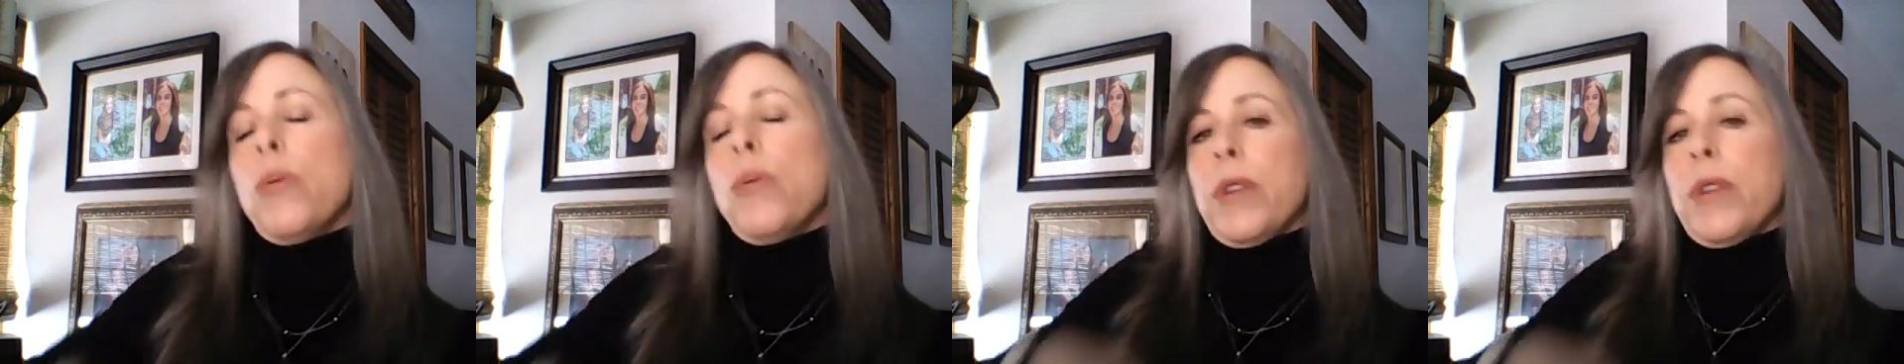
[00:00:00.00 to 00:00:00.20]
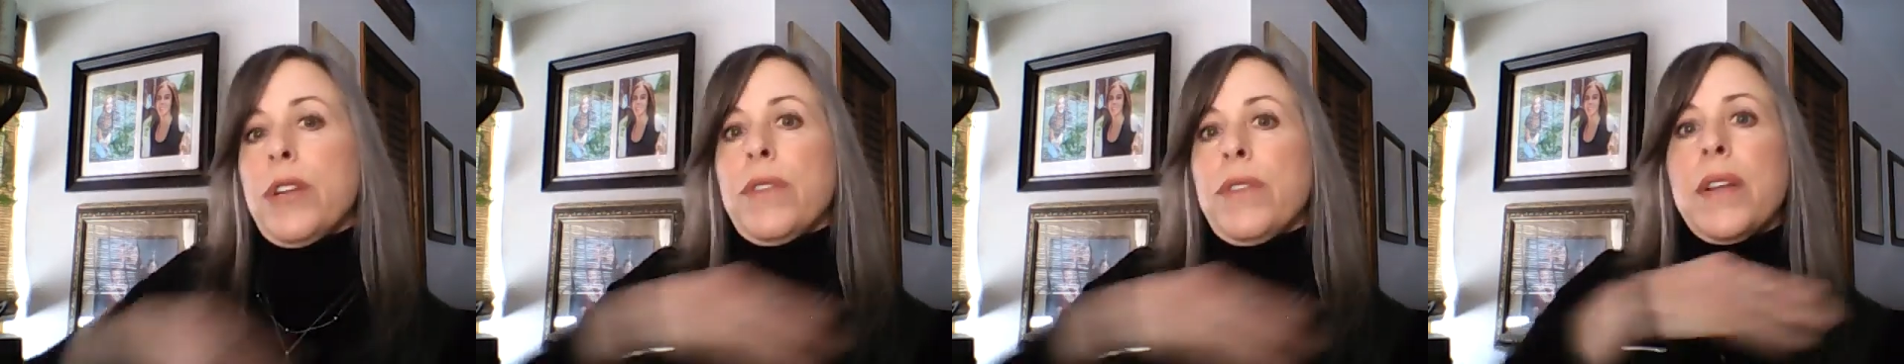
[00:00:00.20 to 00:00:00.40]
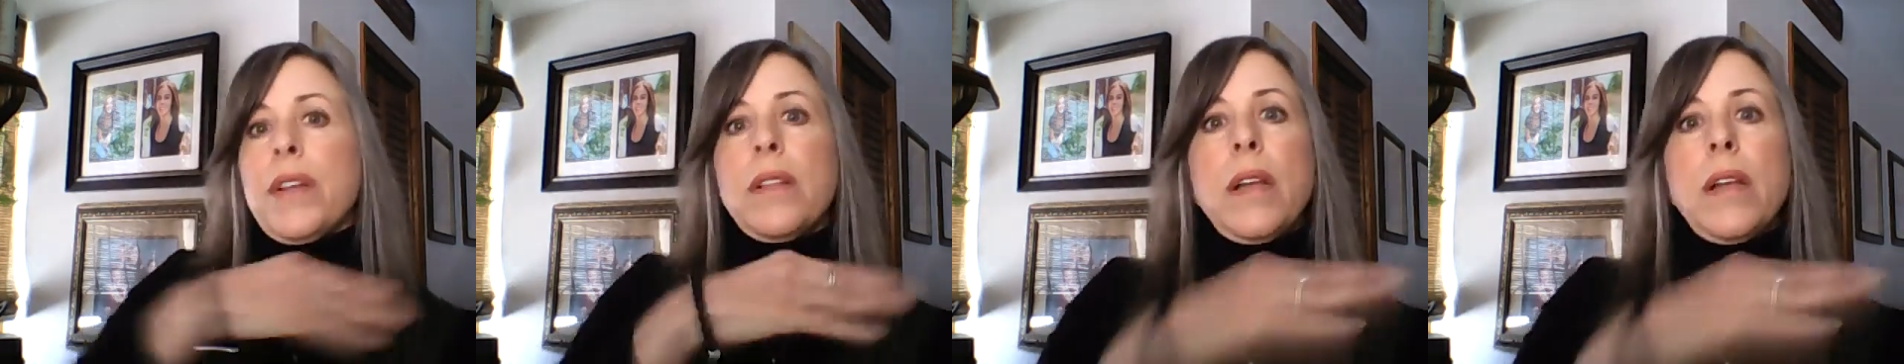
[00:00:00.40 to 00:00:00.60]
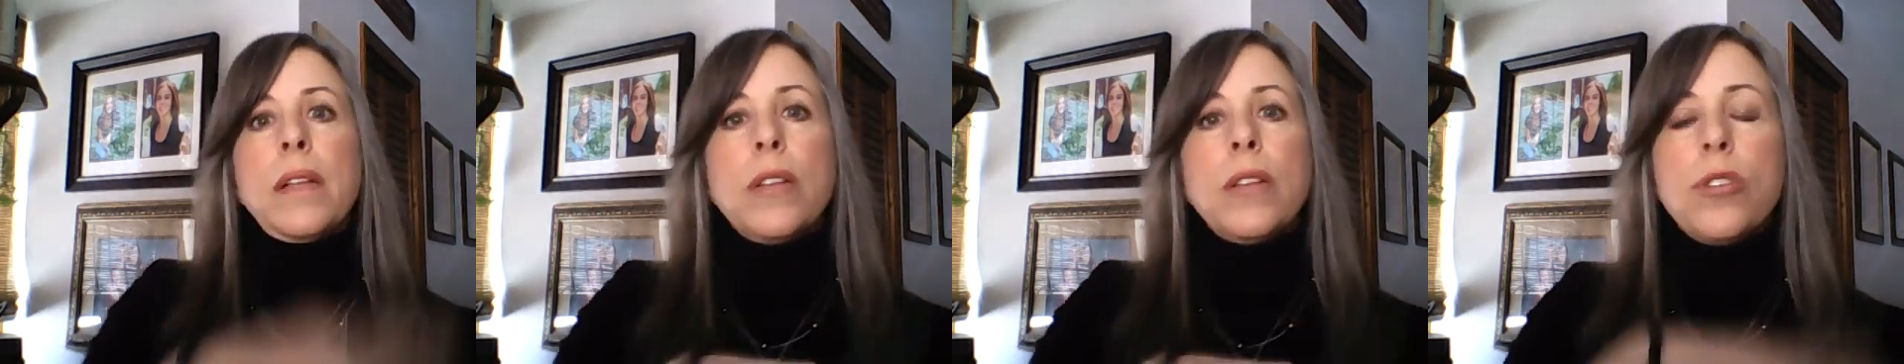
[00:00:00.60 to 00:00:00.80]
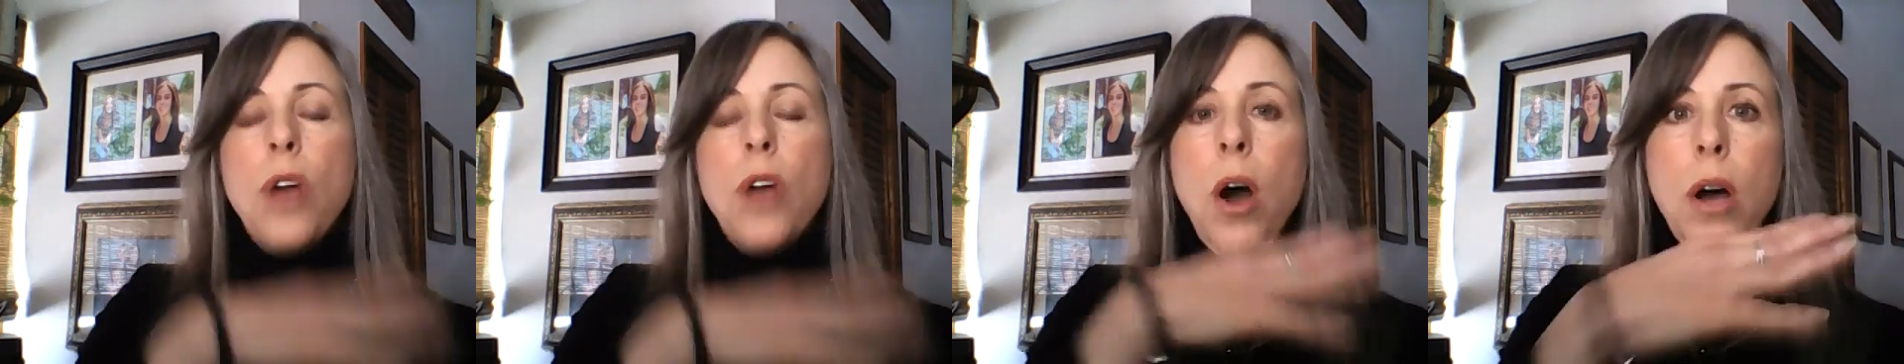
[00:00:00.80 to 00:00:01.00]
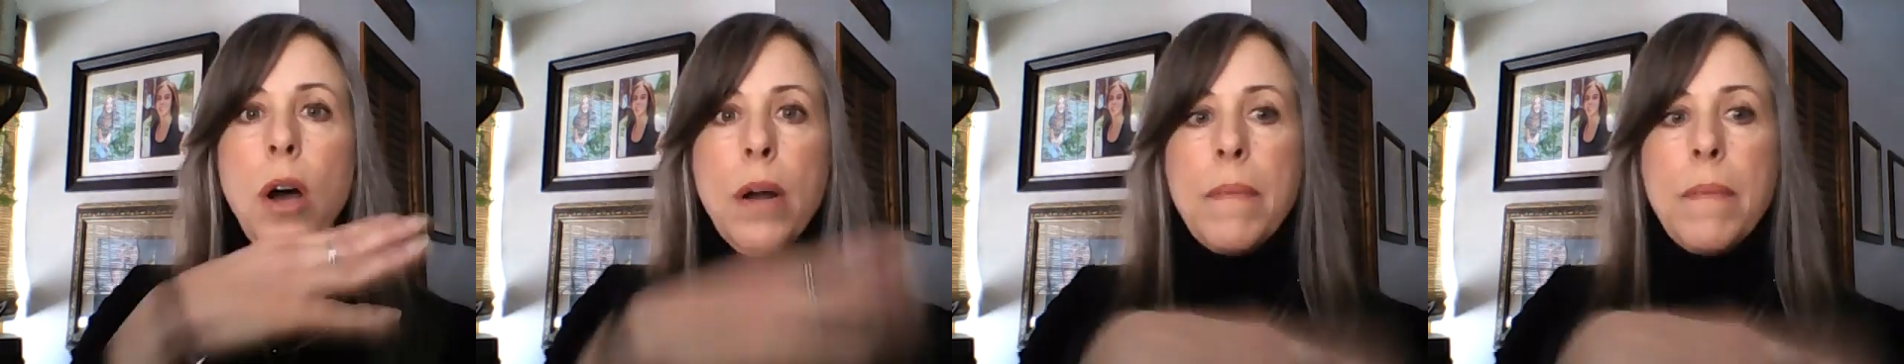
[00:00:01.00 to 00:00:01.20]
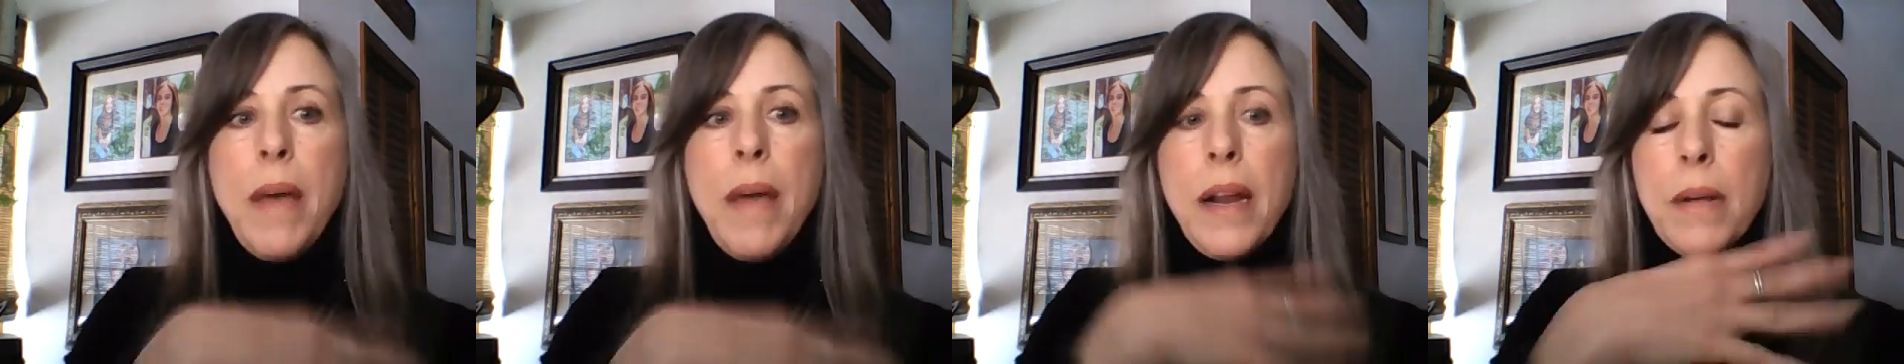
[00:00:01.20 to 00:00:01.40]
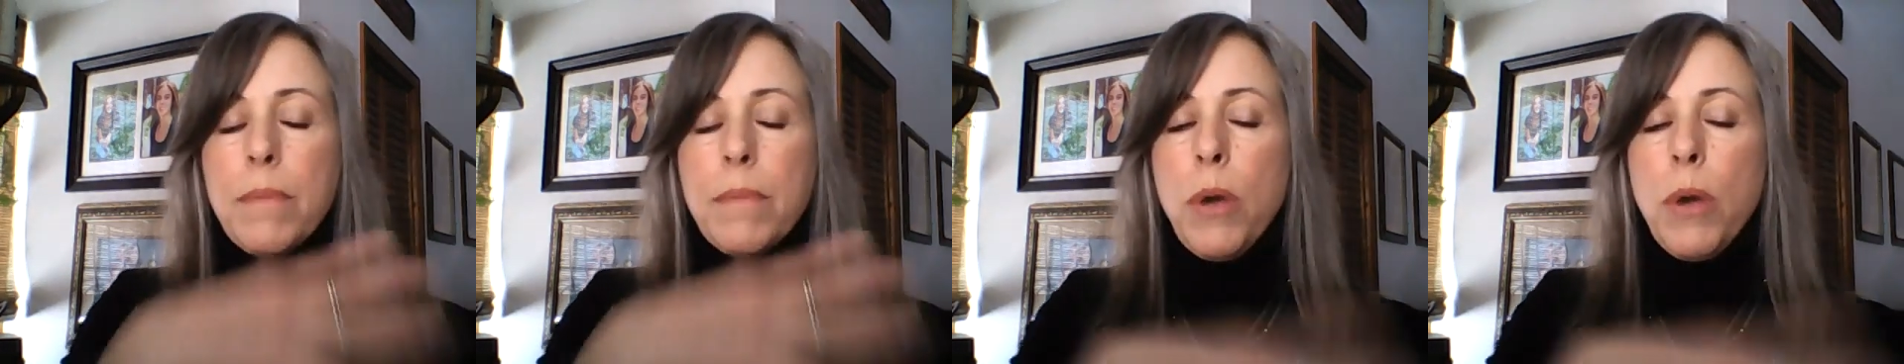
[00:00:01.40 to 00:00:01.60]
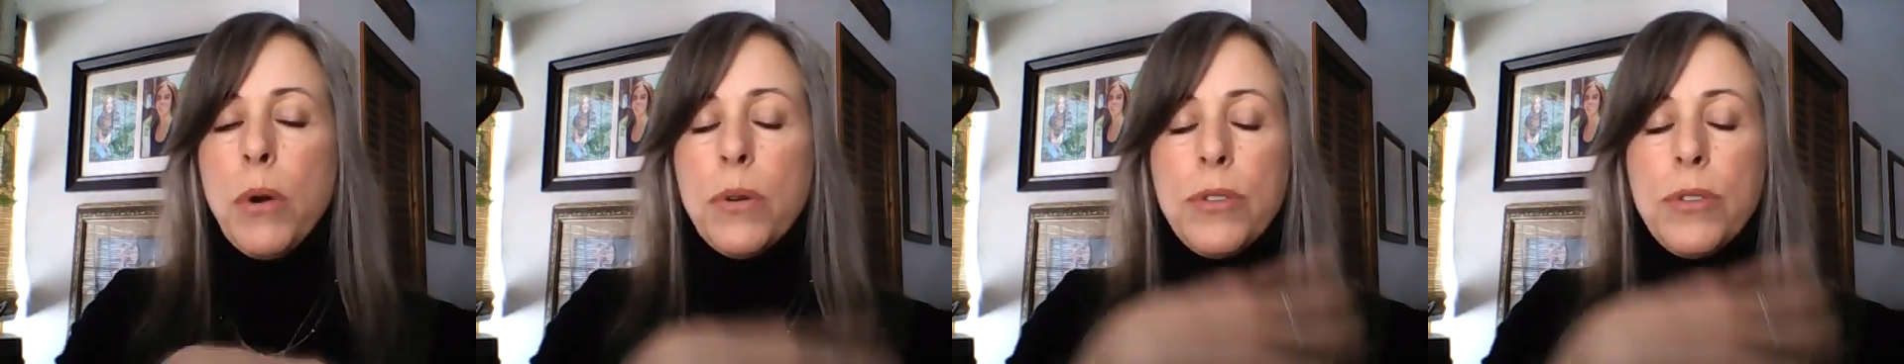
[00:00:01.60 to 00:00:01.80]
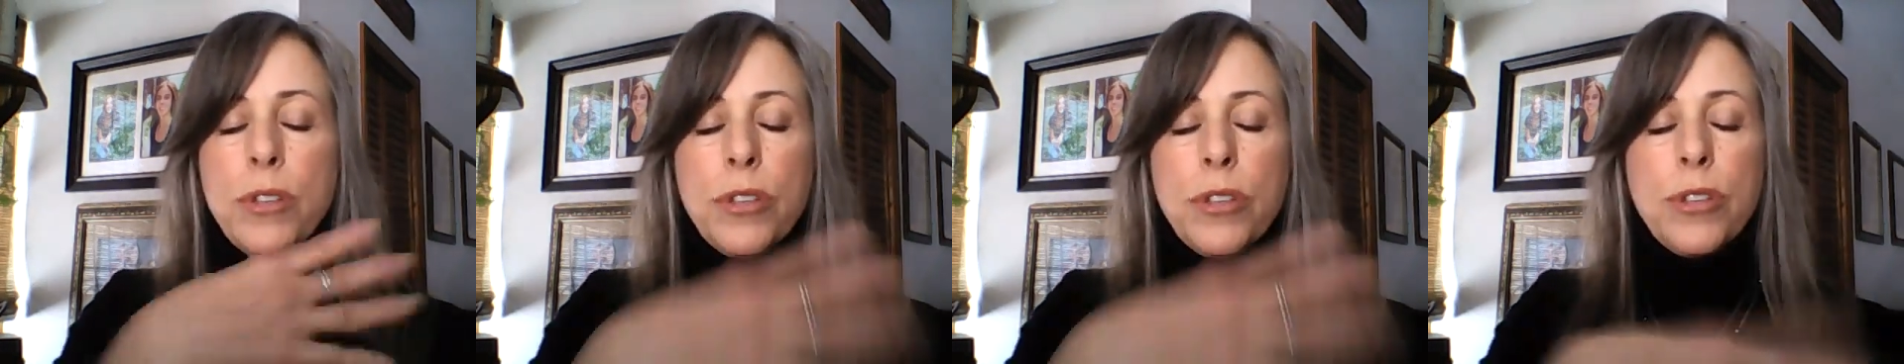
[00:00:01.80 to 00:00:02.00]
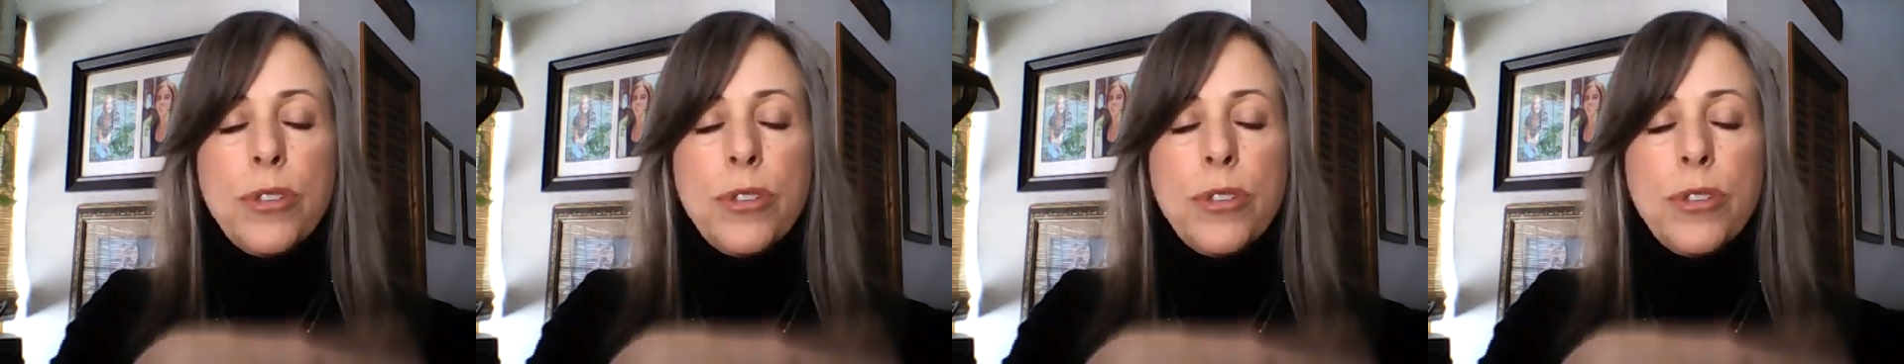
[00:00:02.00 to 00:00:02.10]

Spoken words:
When you're in like this automatic mode and you're